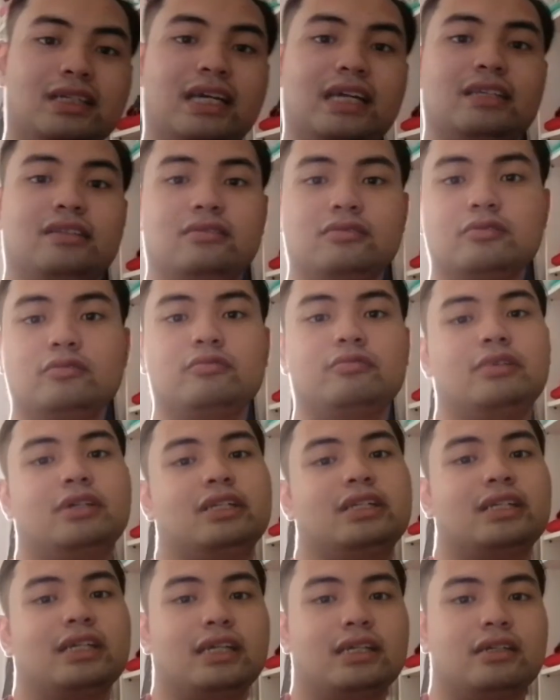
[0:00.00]
So I do
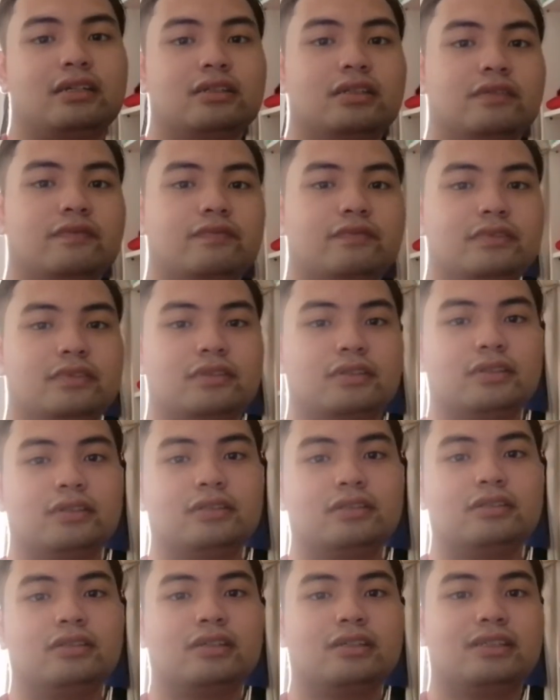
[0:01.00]
wish I could have
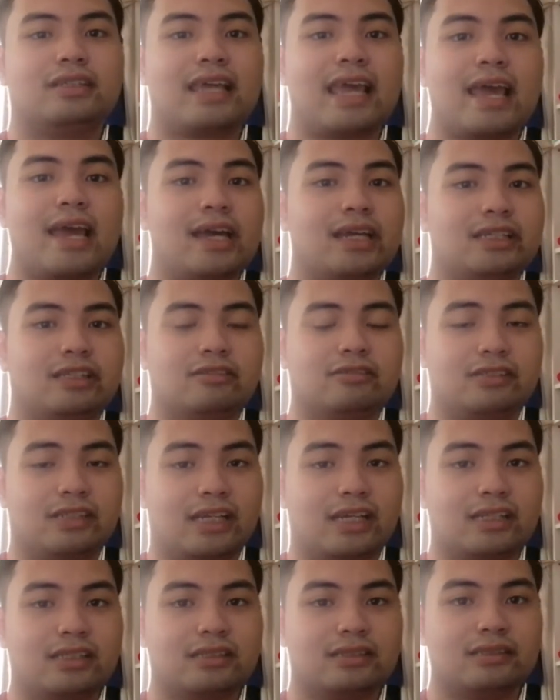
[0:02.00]
done the actual
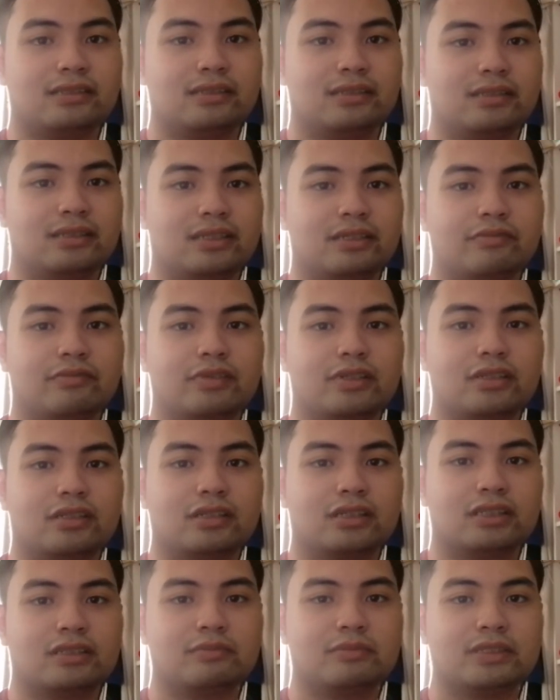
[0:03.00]
challenge and
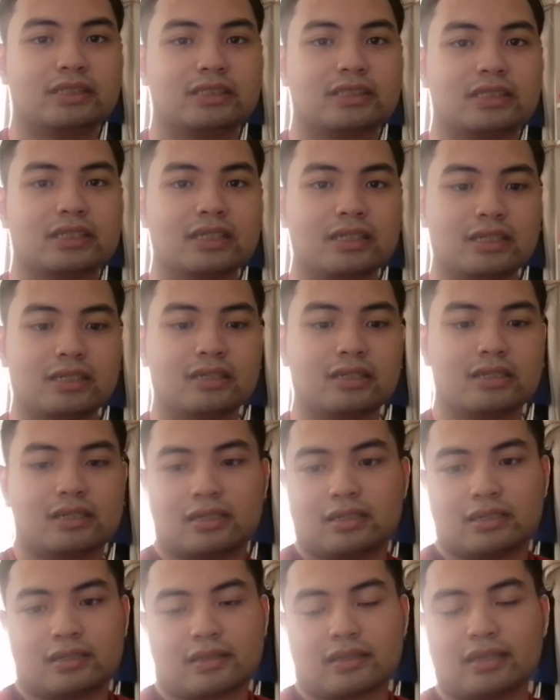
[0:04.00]
whatnot, but
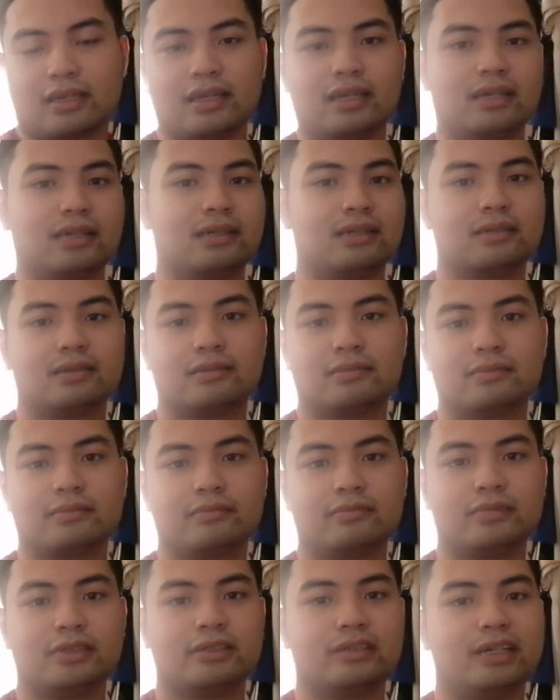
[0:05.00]

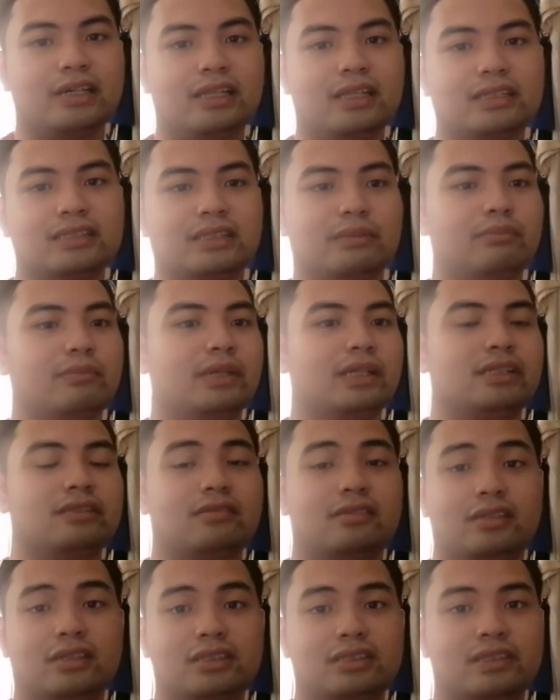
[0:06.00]
well, at least I
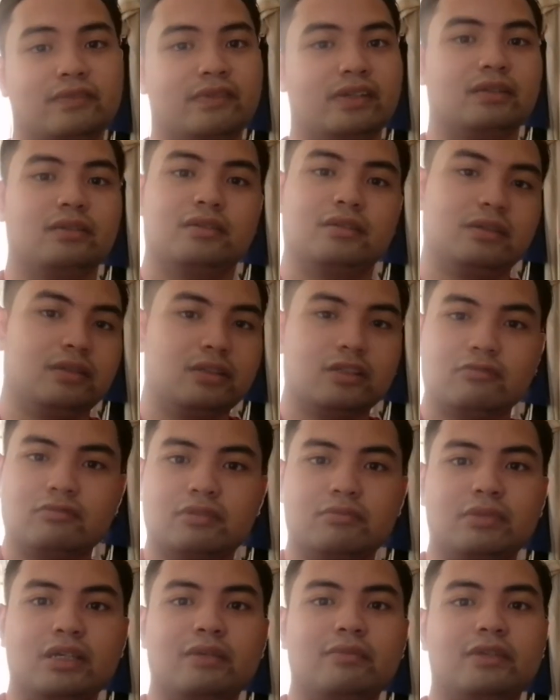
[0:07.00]
managed to learn something. And you know
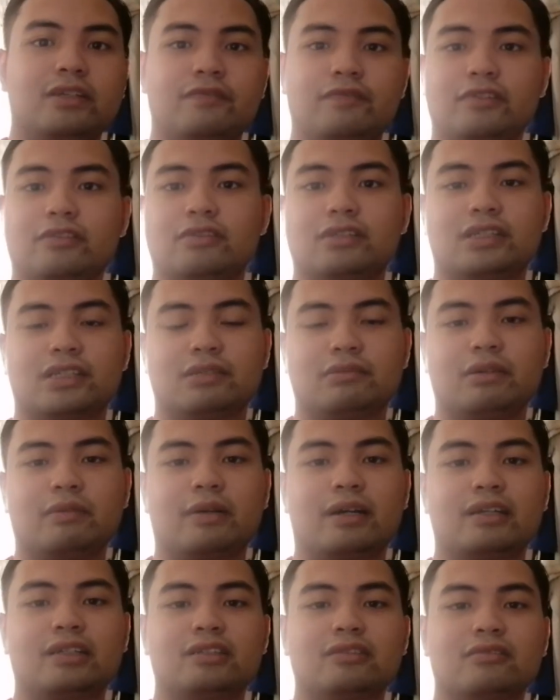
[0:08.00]
what, maybe in the future,
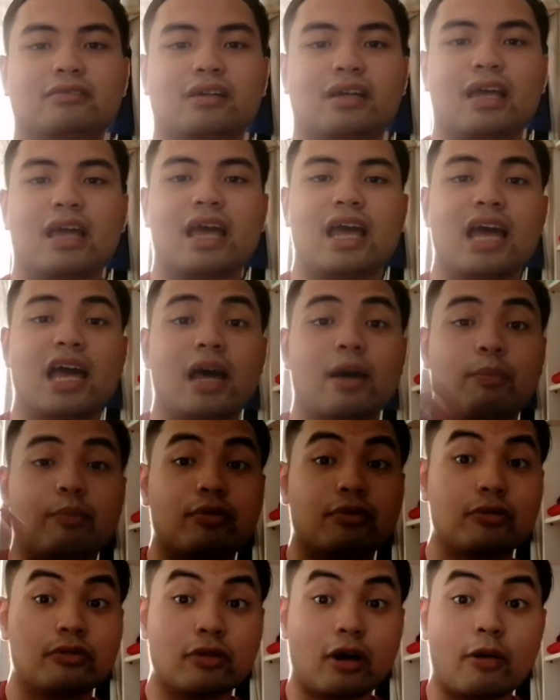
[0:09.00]
maybe I'll do a
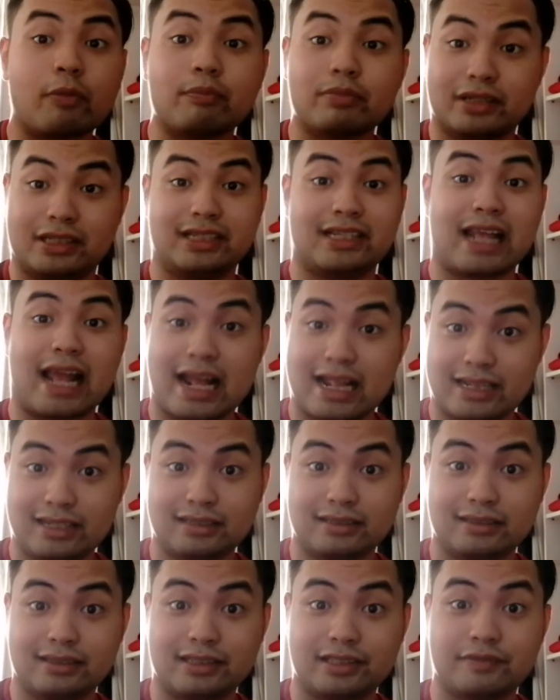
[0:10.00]
proper
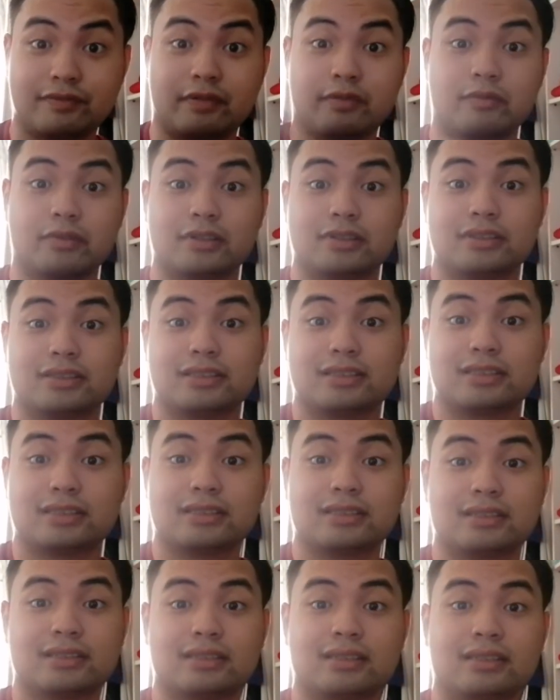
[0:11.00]
challenge for
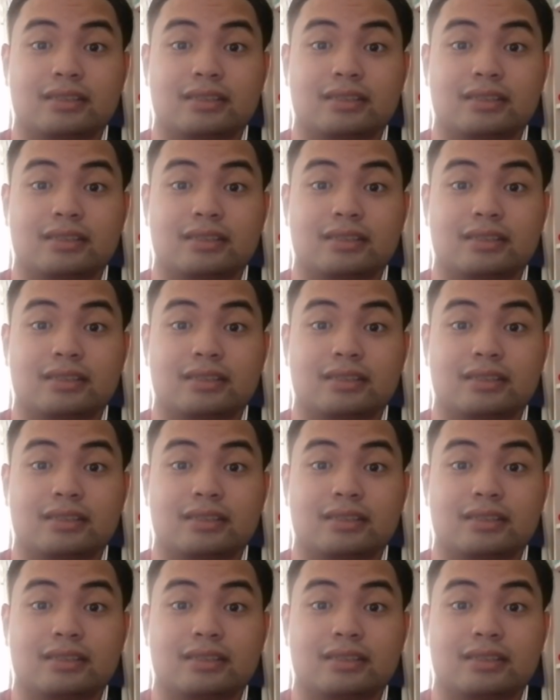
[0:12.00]
once.